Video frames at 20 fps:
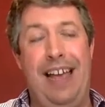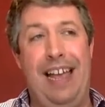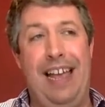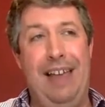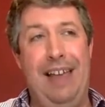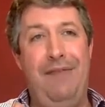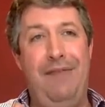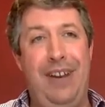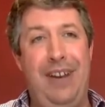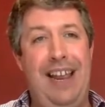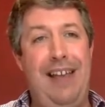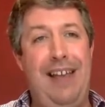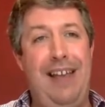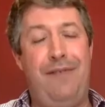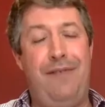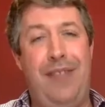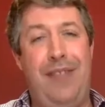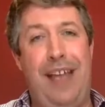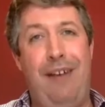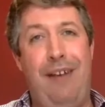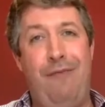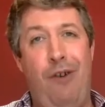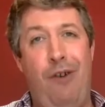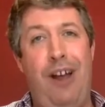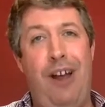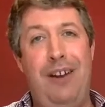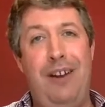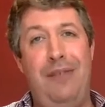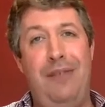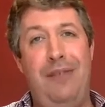even if they are
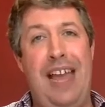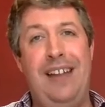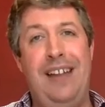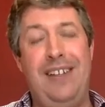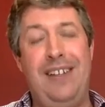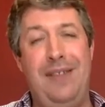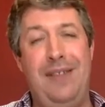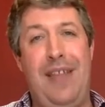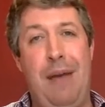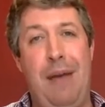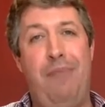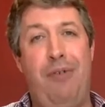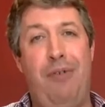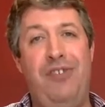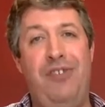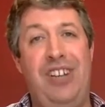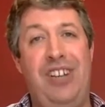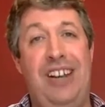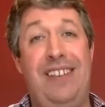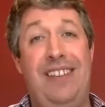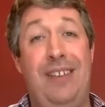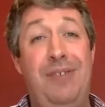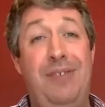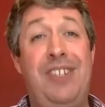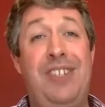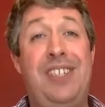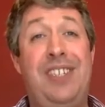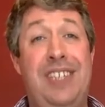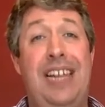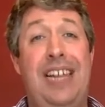right at the end of their project, there
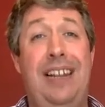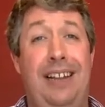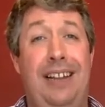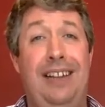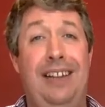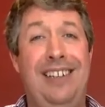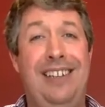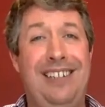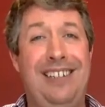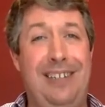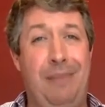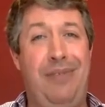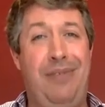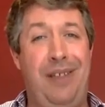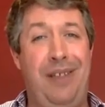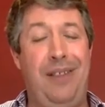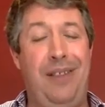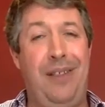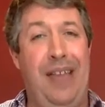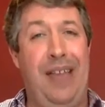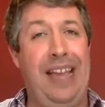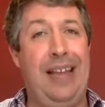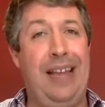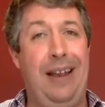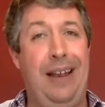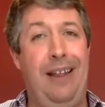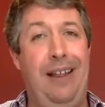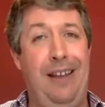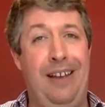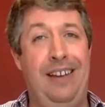is still something that they
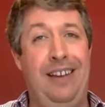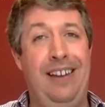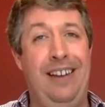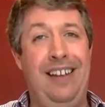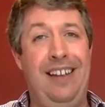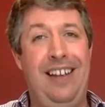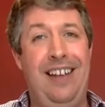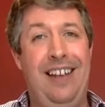can learn.